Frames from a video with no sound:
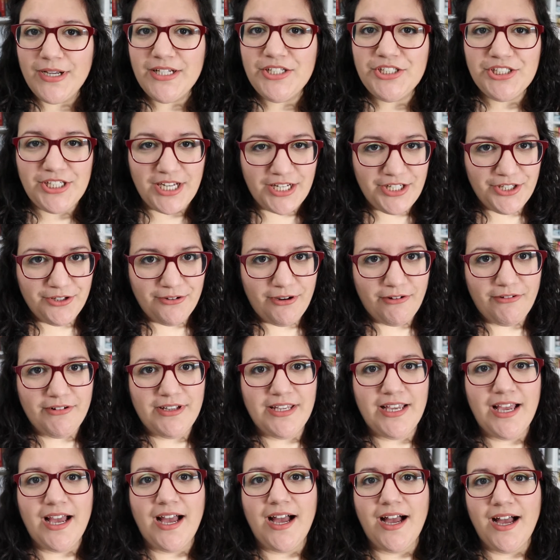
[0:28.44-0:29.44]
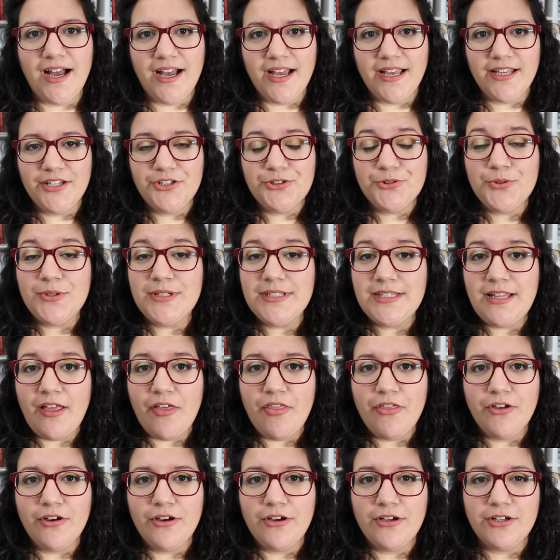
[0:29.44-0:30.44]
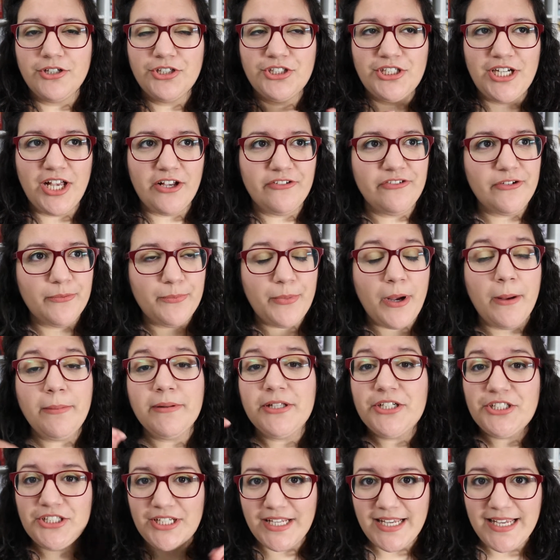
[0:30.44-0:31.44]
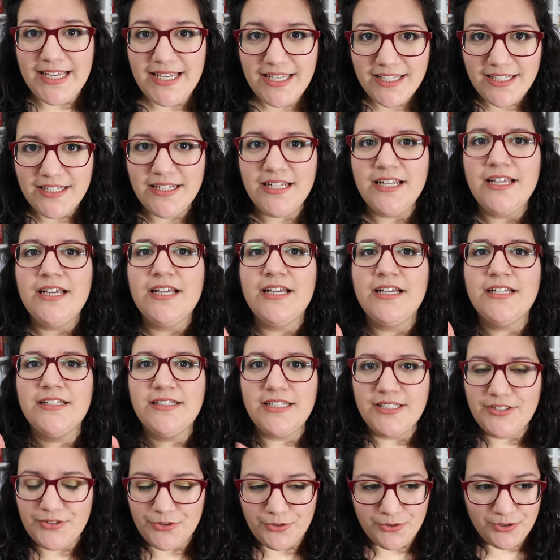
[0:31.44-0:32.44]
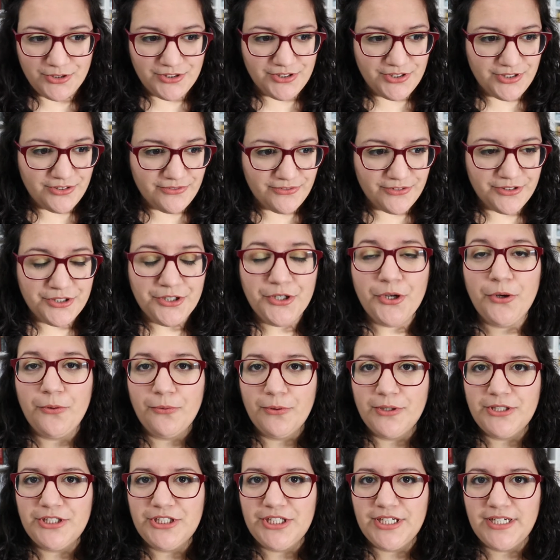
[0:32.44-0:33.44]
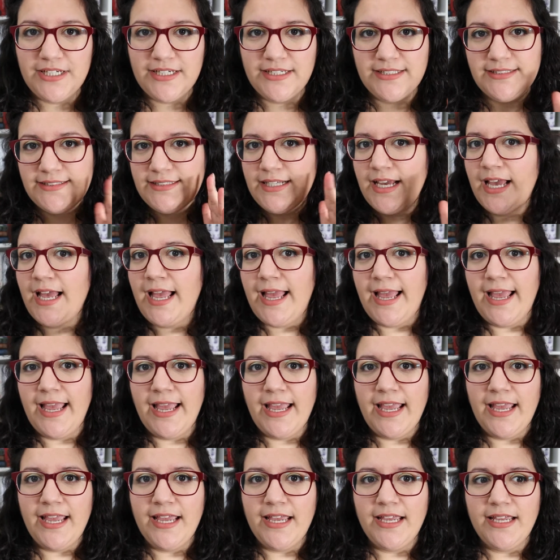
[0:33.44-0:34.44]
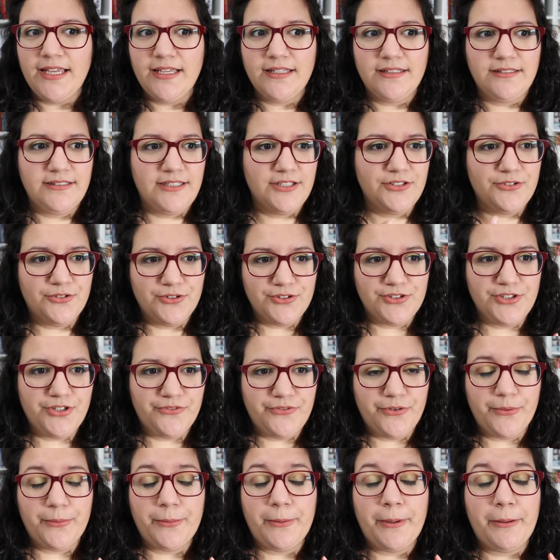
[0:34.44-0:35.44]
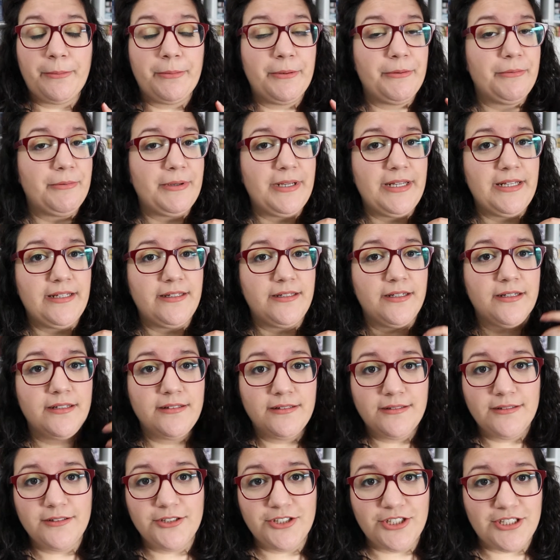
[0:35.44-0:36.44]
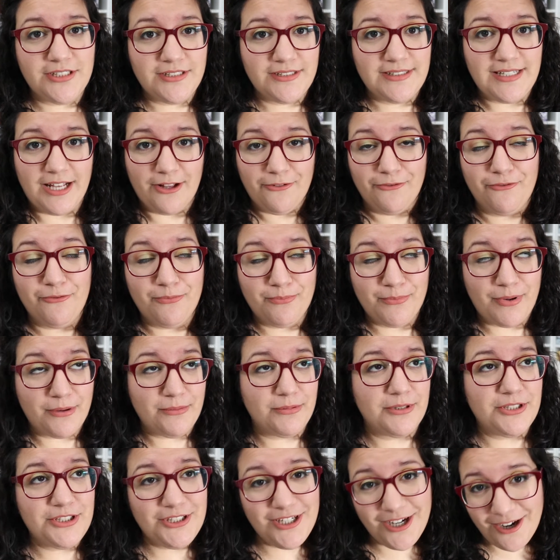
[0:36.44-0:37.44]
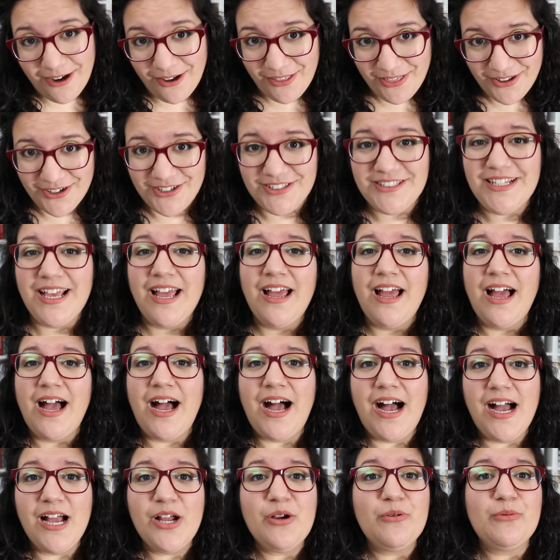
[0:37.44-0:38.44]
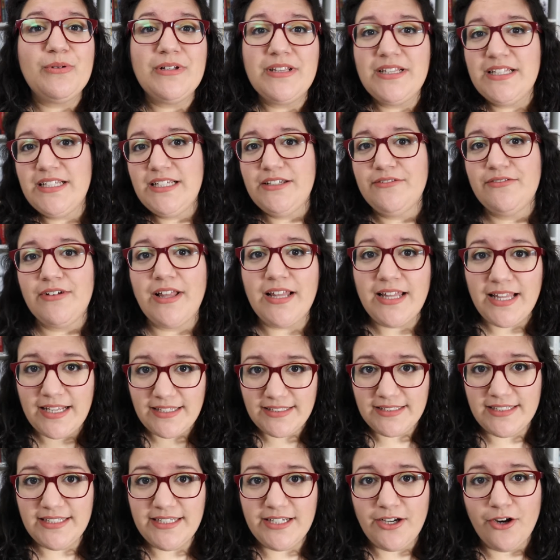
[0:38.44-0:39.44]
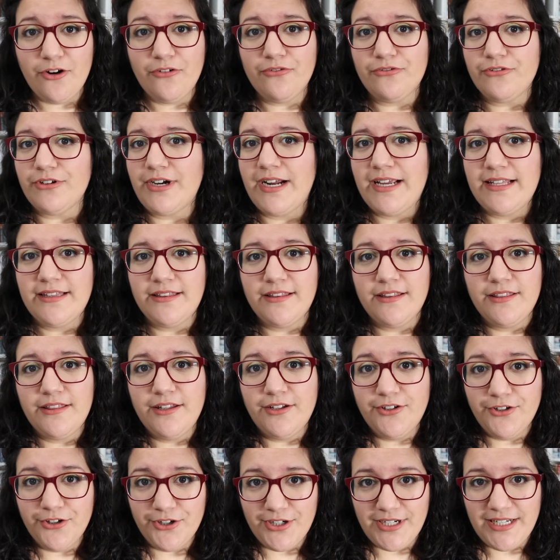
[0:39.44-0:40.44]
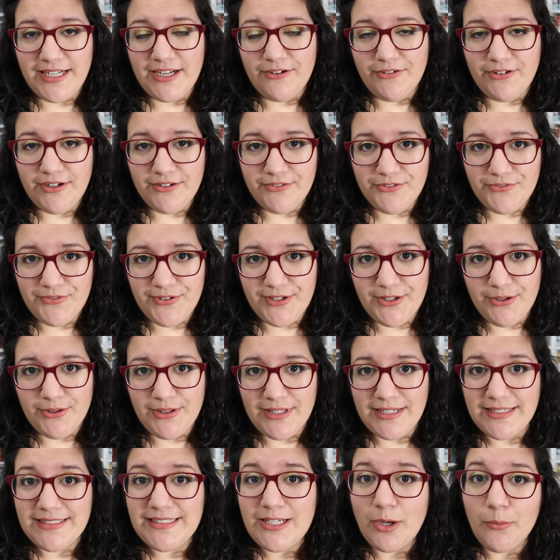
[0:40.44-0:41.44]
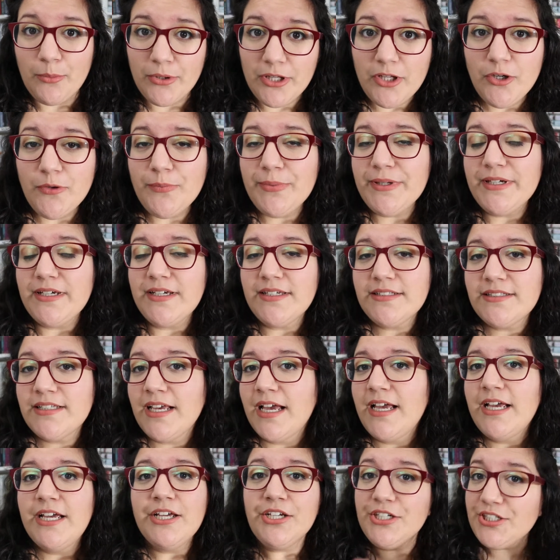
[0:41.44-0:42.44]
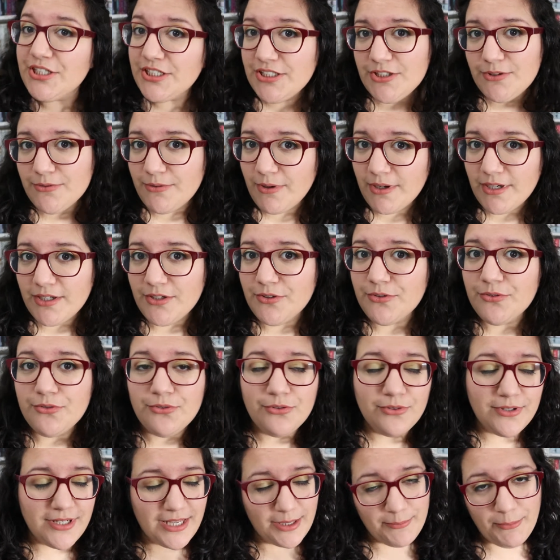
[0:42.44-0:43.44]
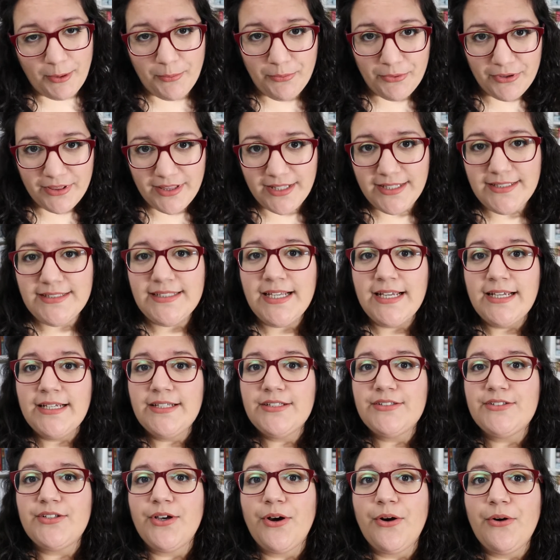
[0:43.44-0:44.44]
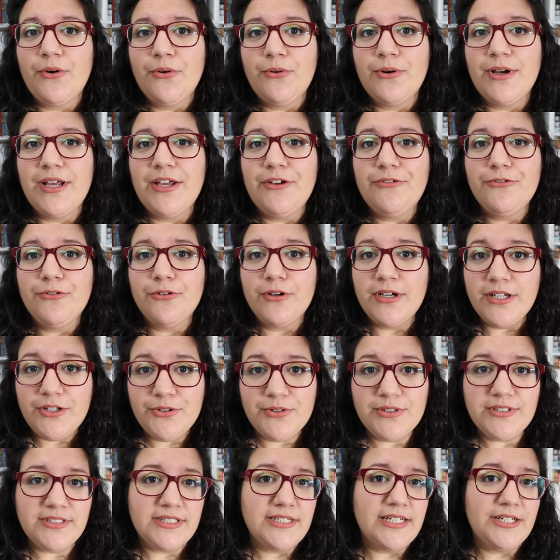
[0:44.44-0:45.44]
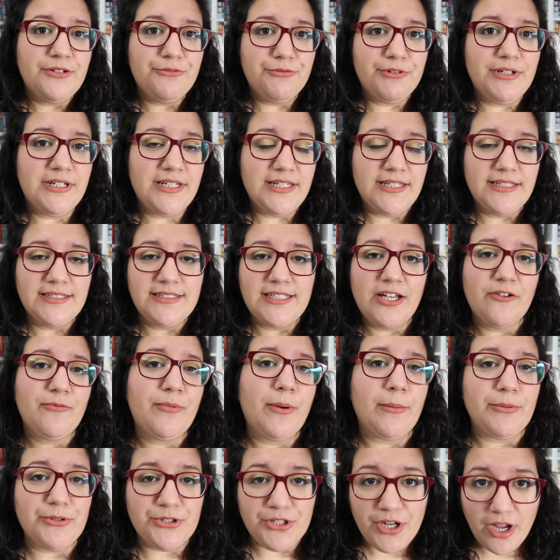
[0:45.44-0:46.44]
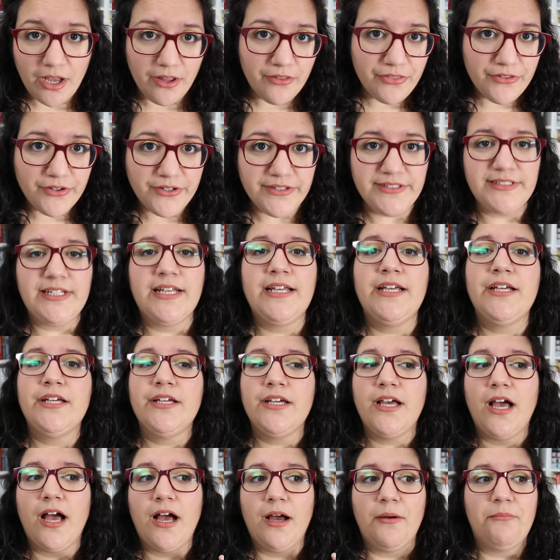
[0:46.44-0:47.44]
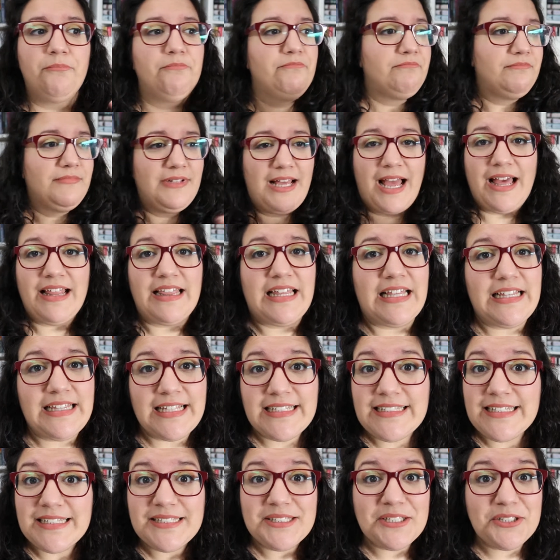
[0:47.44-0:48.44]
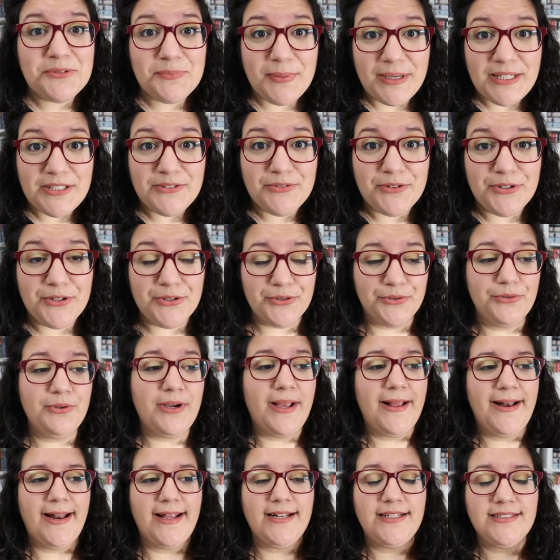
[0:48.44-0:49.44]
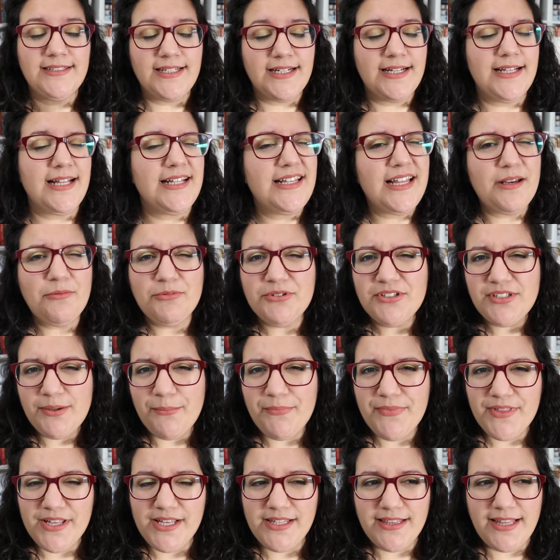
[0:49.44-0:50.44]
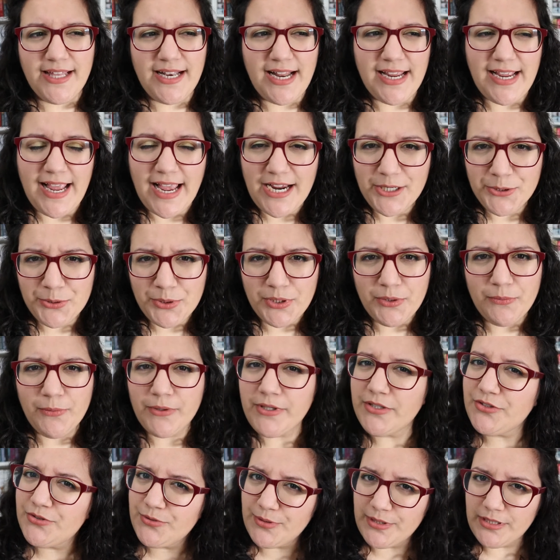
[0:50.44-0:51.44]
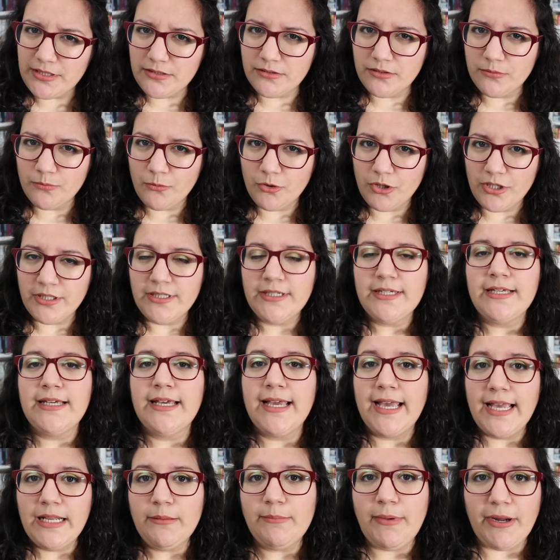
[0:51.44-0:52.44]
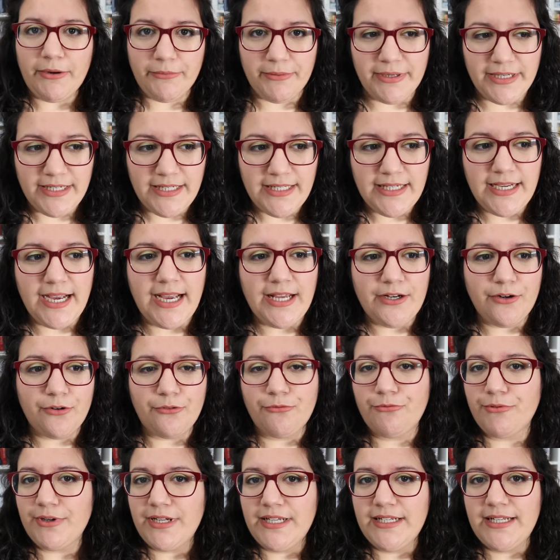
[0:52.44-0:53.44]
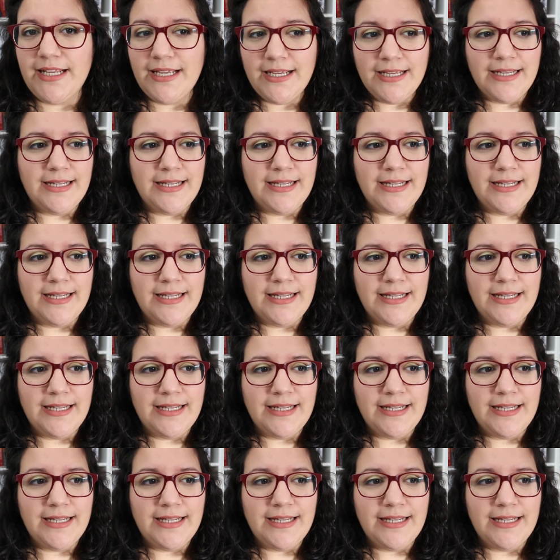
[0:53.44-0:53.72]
in January, I joined the Shelf Published In Discord server, which is a Discord server where we read self-published authors. I will leave Leslie over at the Nerdy Narratives video link down below because she's the one who came up with this. So if you're interested in reading self-published authors, I think this is the space for you. And I decided that that was something that I actually wanted to include more in my reading. I don't read